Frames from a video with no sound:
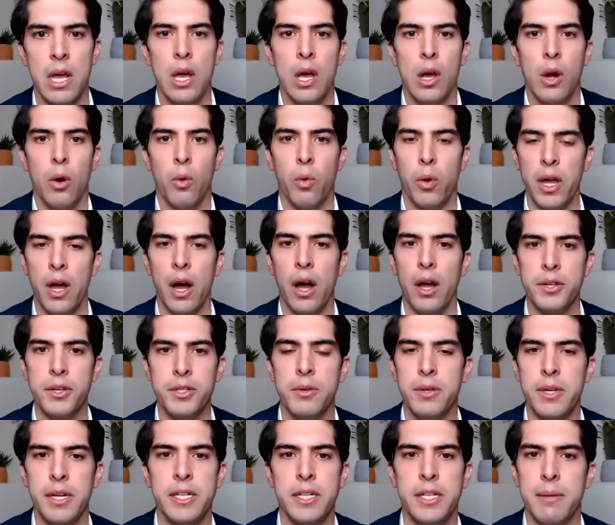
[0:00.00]
We also
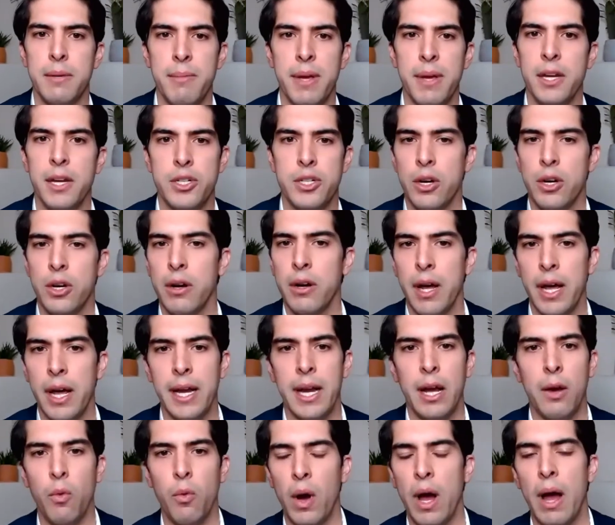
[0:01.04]
need to make sure, and
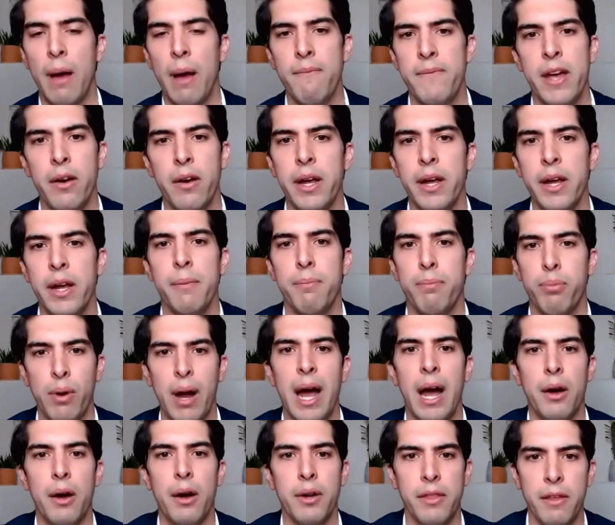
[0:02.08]
I'm very
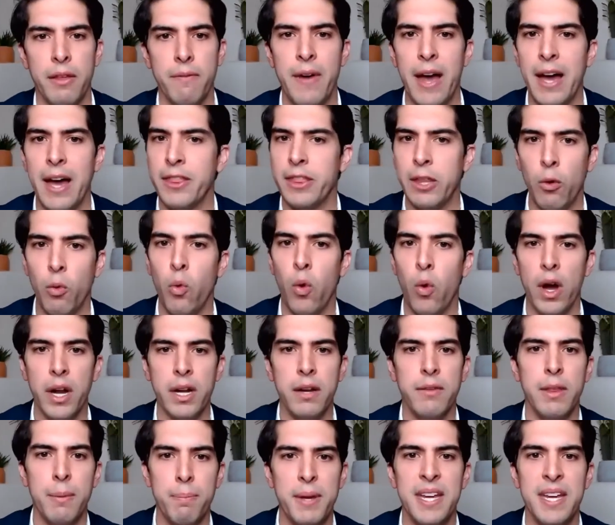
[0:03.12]
proud of the fact that one of the
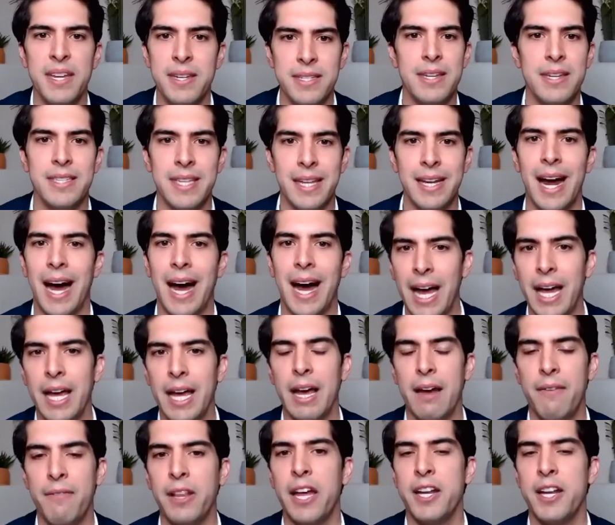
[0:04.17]
pieces
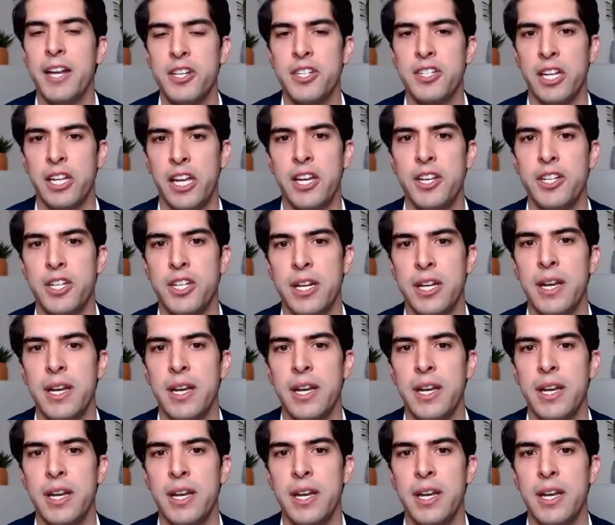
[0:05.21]
of legislation